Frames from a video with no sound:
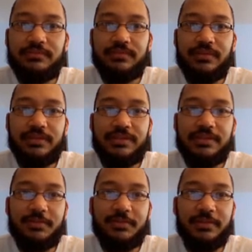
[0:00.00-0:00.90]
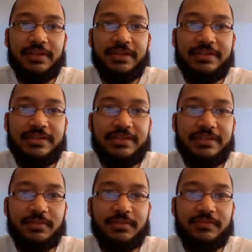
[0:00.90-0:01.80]
the easiest way, I guess, is to
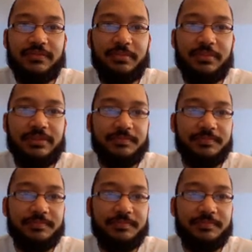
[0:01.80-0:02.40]
sort of flip it.